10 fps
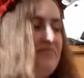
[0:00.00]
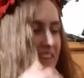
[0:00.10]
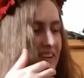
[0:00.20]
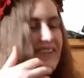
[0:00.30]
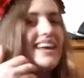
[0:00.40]

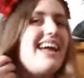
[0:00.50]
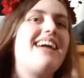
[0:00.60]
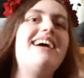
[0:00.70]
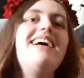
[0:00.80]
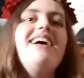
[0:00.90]
okay
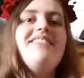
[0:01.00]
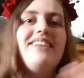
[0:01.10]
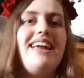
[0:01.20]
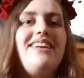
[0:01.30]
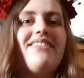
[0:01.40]
but
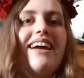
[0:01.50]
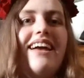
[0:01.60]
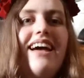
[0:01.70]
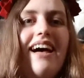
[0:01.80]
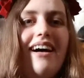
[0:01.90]
anyway
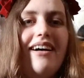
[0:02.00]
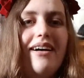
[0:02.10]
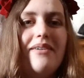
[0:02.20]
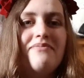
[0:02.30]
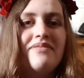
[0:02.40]

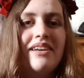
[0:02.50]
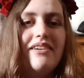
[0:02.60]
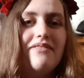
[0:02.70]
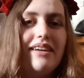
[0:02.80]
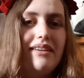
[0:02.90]
um
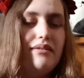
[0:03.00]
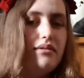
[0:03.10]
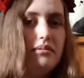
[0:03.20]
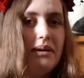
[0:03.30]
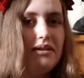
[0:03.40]
thank you
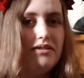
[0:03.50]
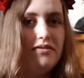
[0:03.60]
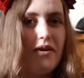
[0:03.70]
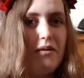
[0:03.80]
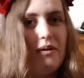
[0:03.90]
so much
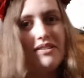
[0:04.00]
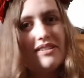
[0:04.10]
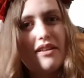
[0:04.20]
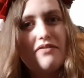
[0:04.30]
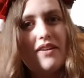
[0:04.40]
for watching
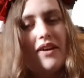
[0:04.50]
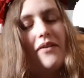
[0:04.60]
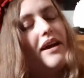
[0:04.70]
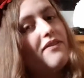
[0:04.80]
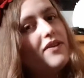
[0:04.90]
this video
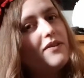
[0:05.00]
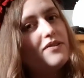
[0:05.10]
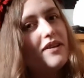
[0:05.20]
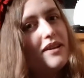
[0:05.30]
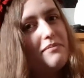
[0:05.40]
if you
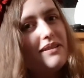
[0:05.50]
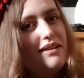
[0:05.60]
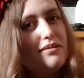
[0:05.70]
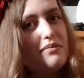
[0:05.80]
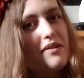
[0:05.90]
enjoyed it
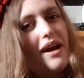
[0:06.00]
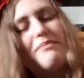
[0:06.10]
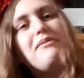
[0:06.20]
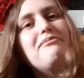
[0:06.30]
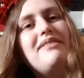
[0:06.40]
please subscribe
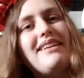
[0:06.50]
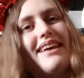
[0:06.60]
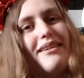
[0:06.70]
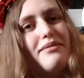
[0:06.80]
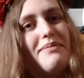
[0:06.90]
it really
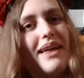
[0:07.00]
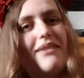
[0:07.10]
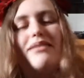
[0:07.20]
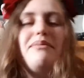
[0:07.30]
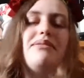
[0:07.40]
helps me out
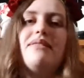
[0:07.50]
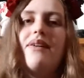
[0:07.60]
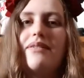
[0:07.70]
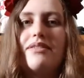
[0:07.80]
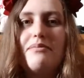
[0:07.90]
and it means a
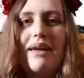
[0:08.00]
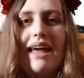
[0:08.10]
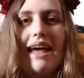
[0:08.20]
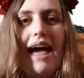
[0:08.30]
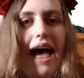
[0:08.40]
lot to
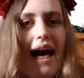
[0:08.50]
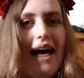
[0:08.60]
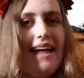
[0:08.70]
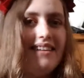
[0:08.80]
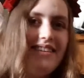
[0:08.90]
me
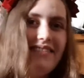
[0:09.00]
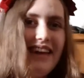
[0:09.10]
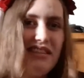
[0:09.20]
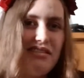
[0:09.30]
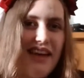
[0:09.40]
until
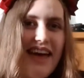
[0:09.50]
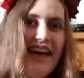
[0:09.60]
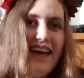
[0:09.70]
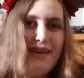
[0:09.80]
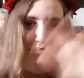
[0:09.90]
next
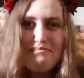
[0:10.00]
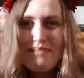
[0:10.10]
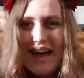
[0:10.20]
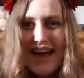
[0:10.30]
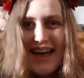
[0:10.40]
time
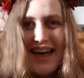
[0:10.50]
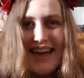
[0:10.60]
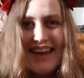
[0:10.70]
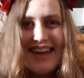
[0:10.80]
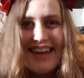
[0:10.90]

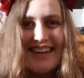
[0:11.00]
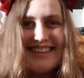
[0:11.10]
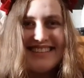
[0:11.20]
bye